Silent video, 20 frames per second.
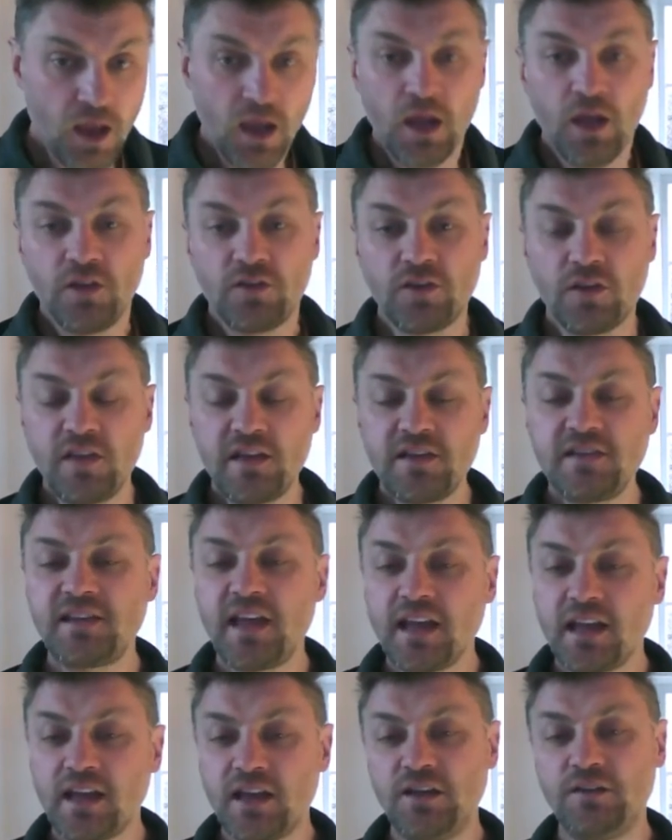So this
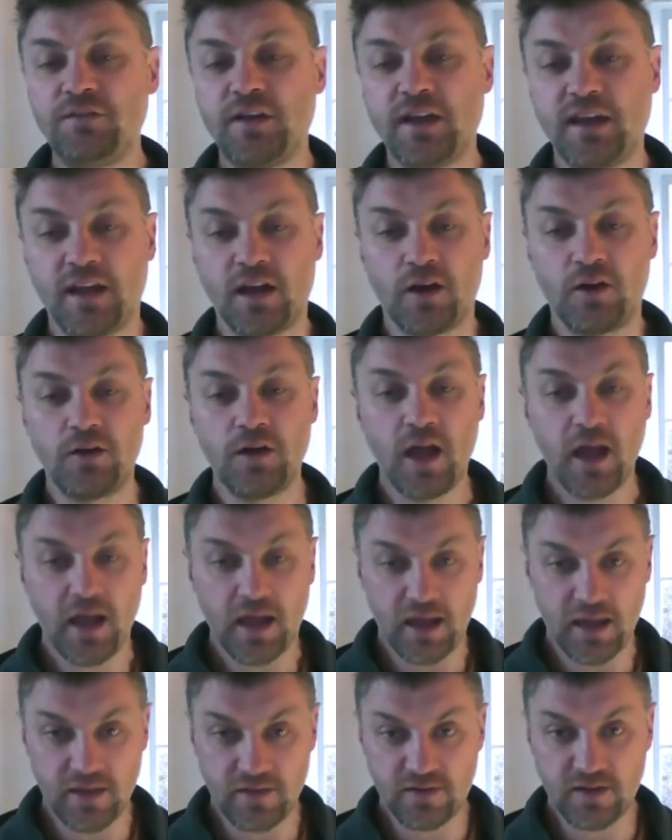second video
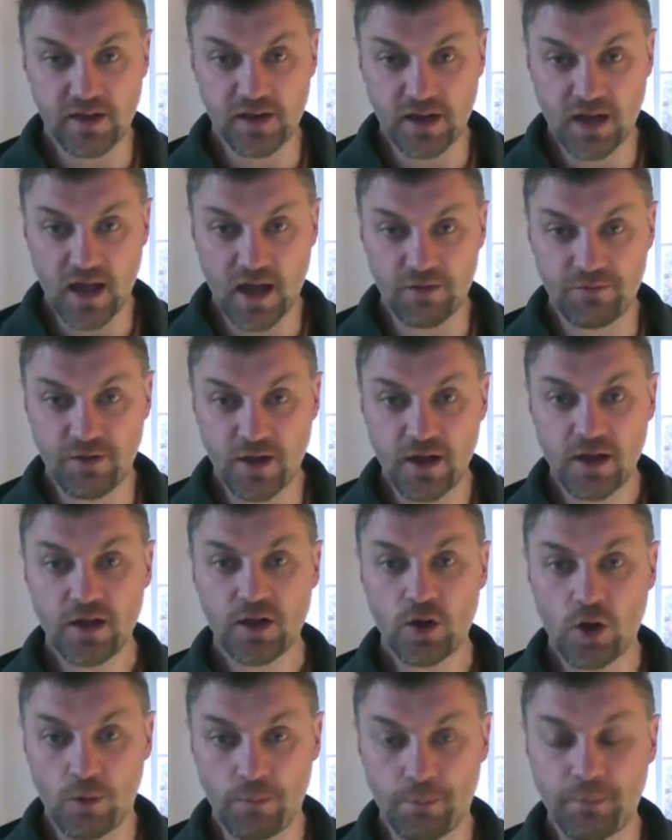is going to cover
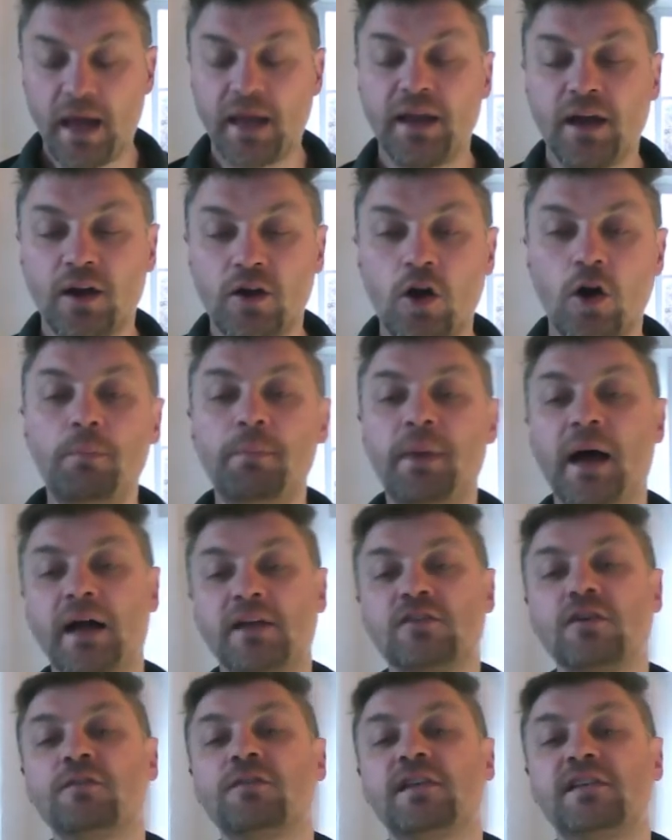combat. Now combat is
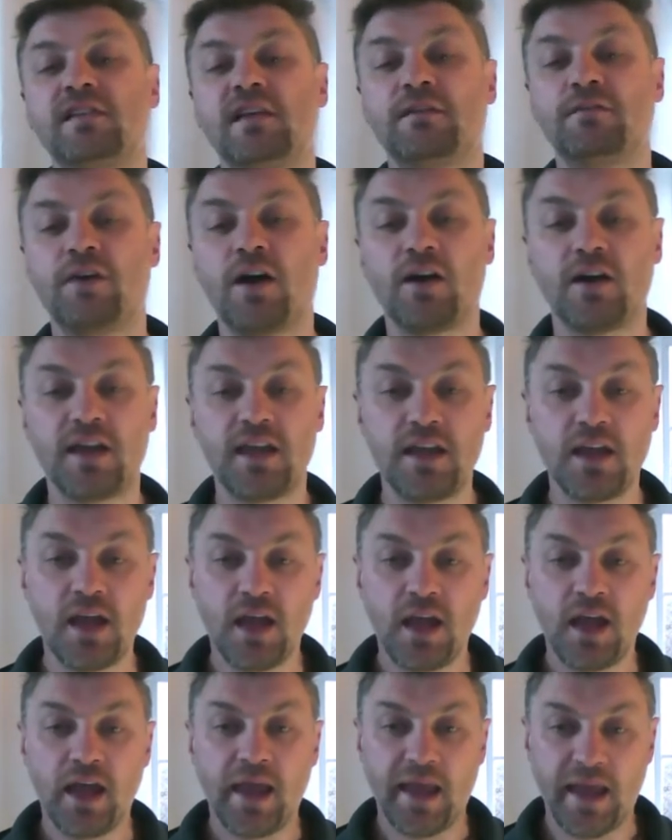obviously a very
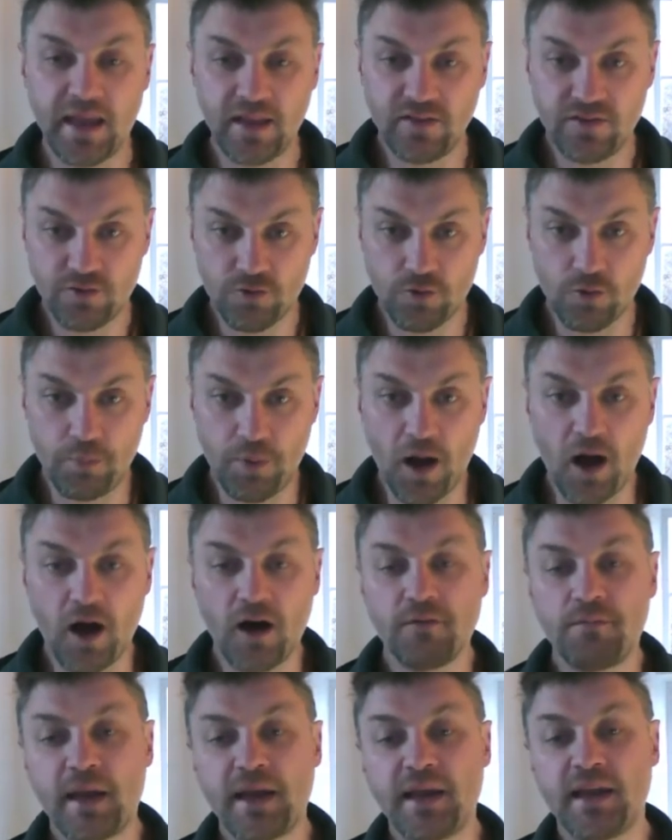integral part of
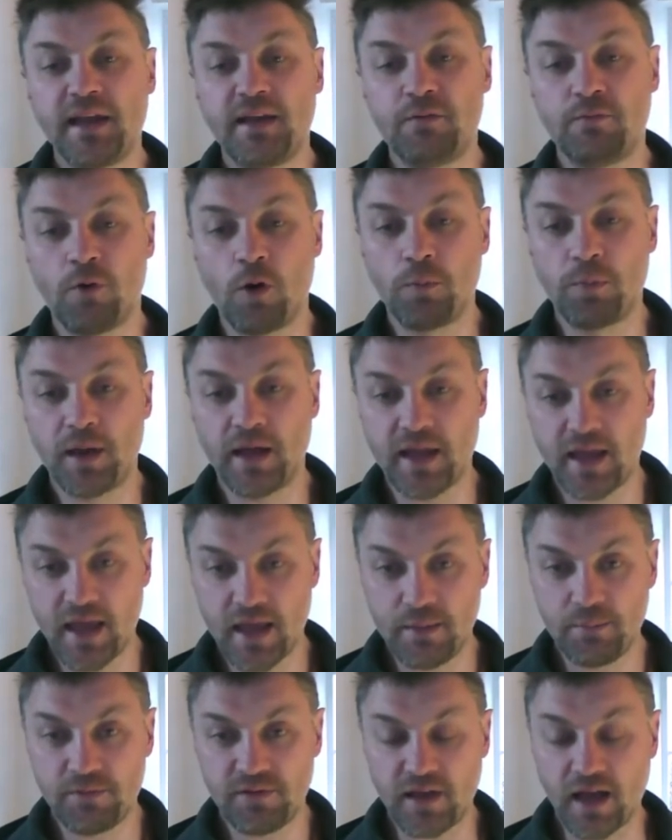many role-playing
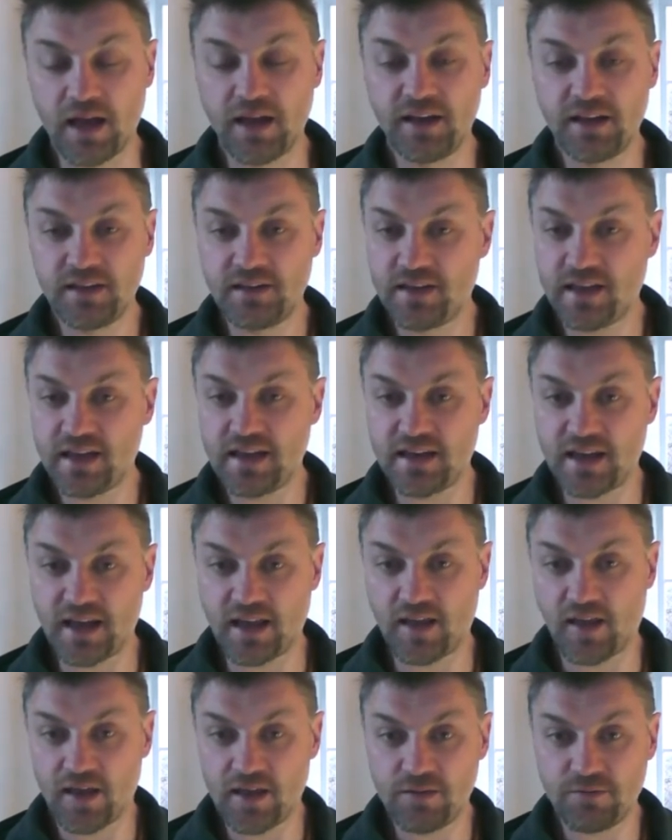games, and indeed it
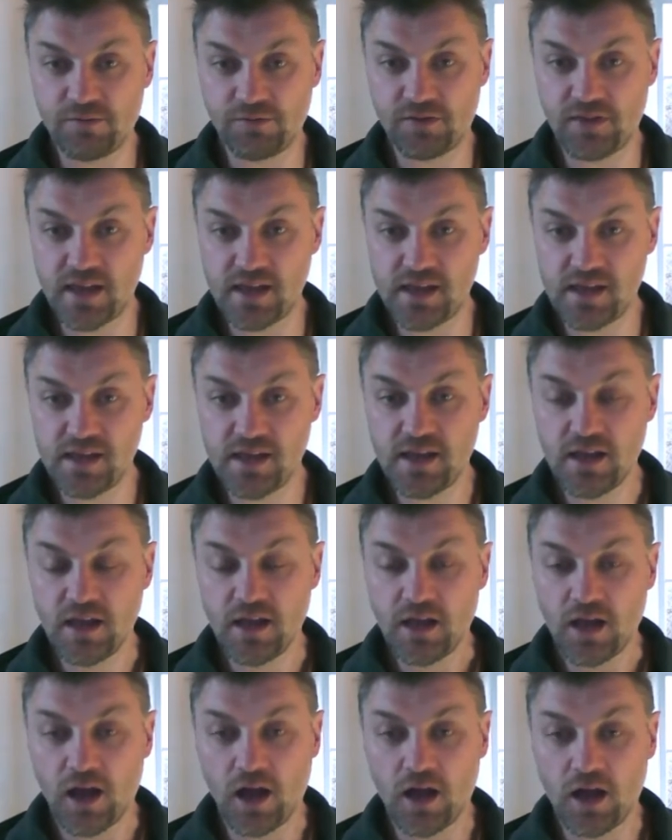gave the
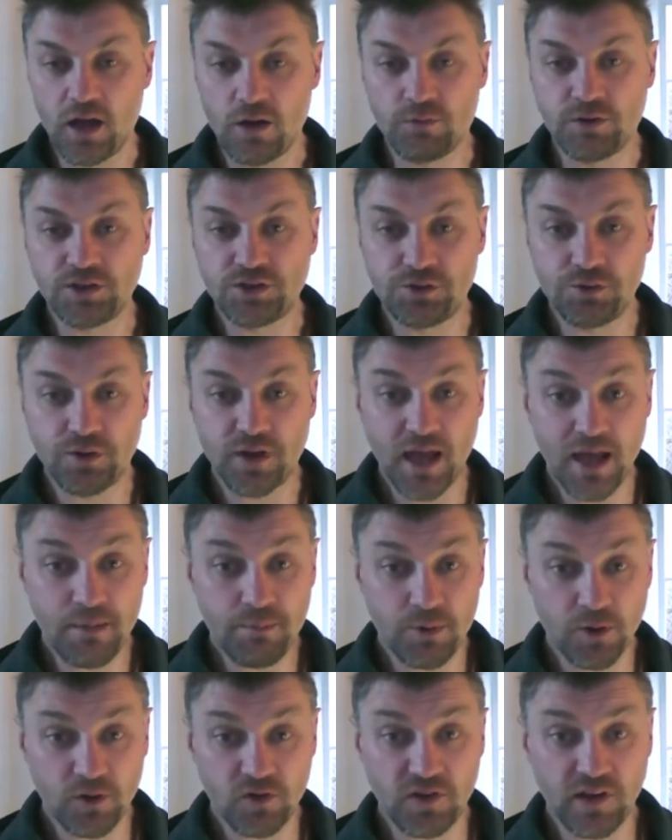original
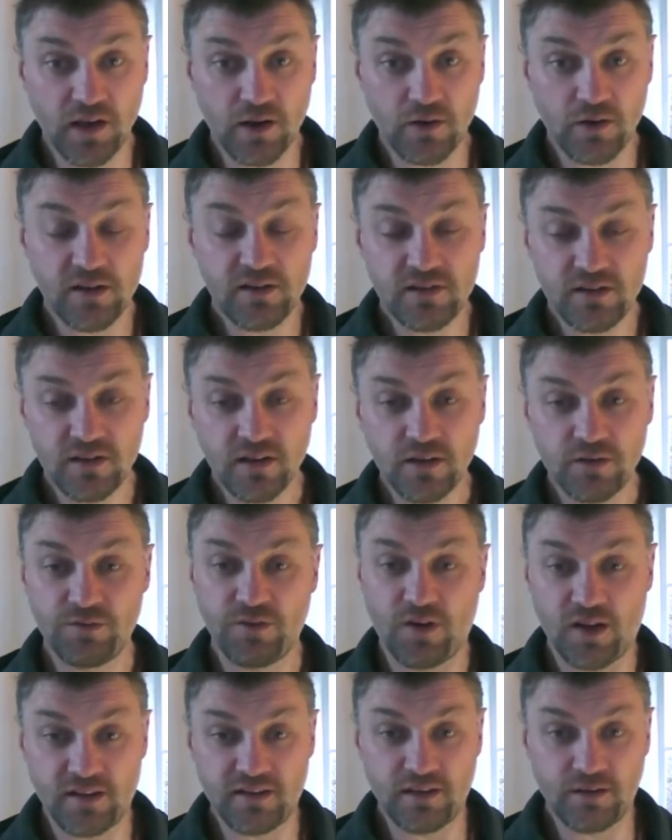gamebook series,
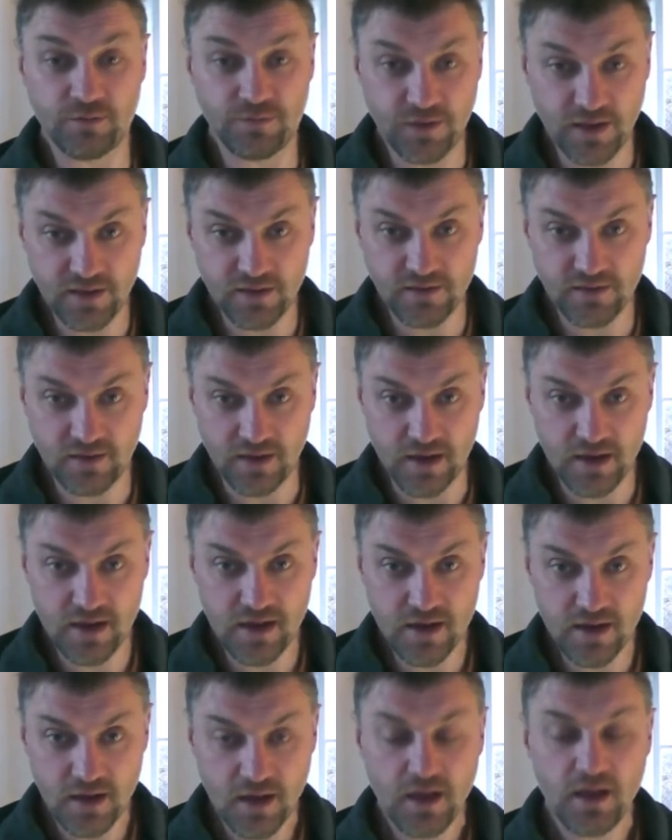Fighting Fantasy,
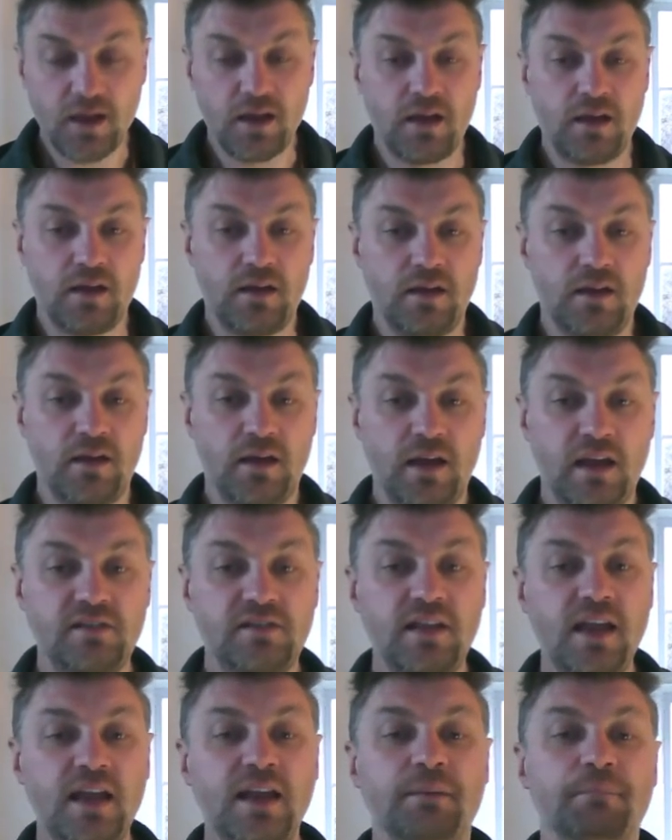its
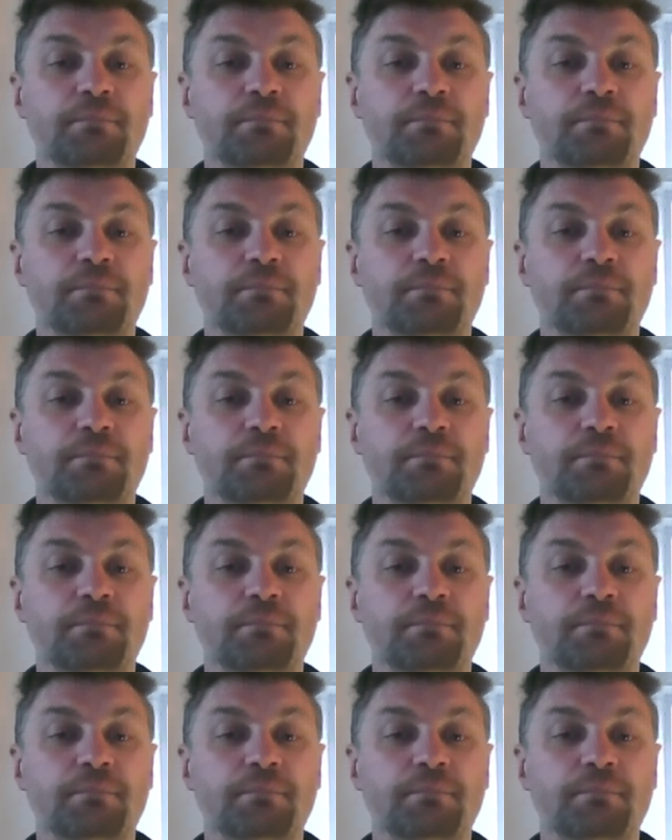name.